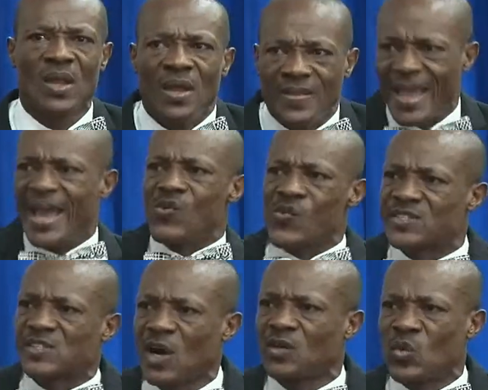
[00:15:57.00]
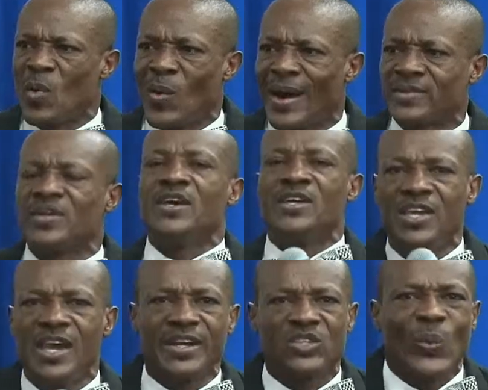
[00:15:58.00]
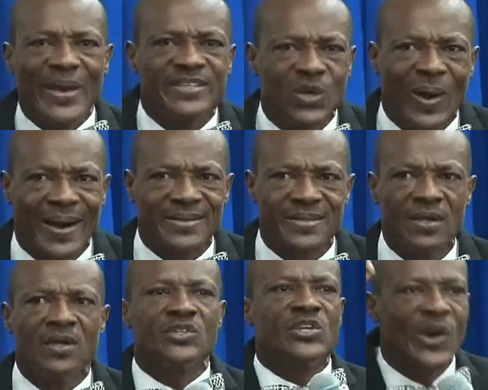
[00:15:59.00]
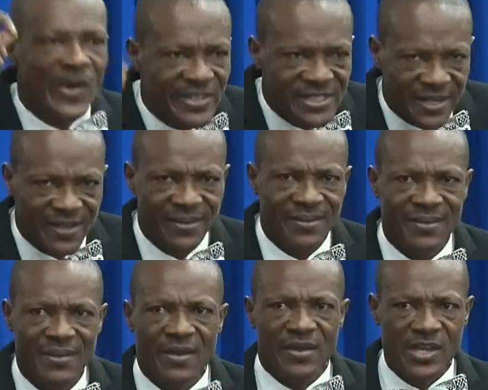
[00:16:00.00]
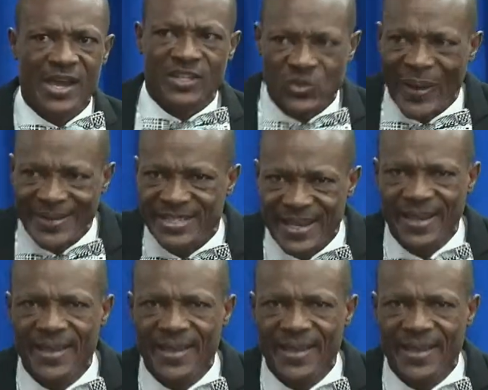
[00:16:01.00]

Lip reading: The end result will be what? Year 20 what? 30. Year 20?